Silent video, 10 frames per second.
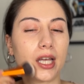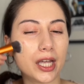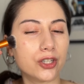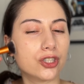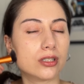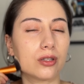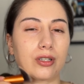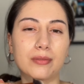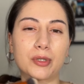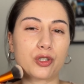It just
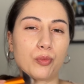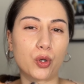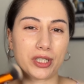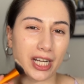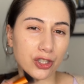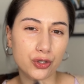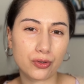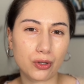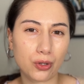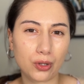looks much more
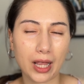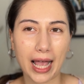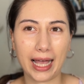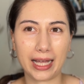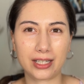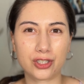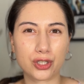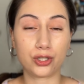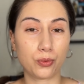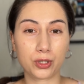natural, and
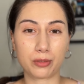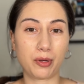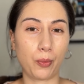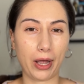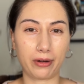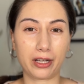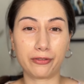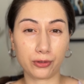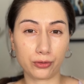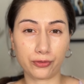you don't want to be wearing a
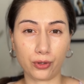full